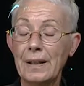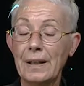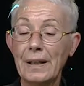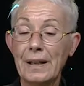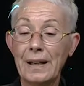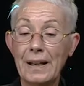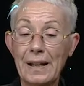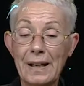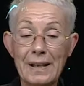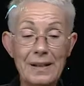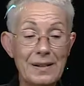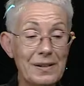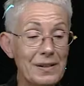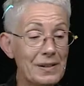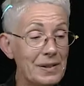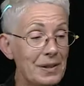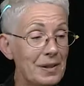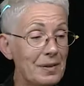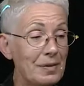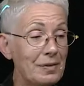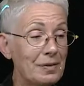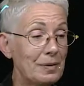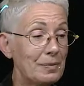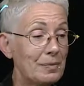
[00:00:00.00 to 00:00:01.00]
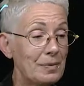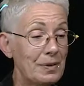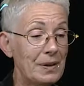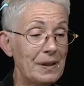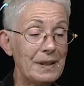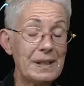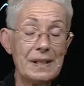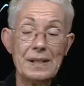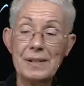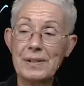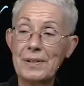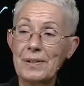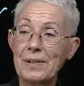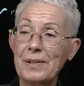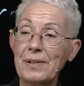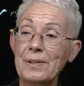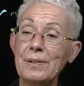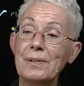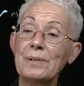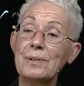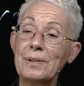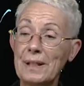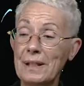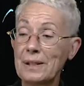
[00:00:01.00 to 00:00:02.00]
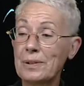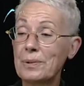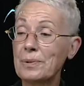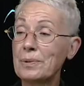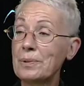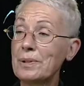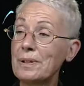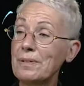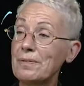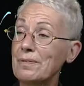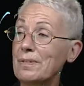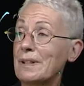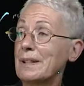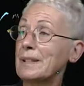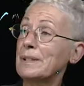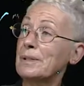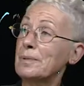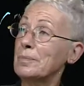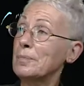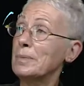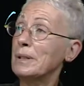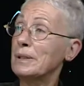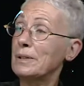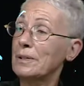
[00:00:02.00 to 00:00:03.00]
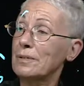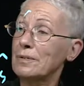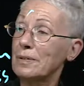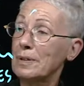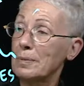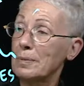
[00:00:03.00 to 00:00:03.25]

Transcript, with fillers: And from that, you get to the environment of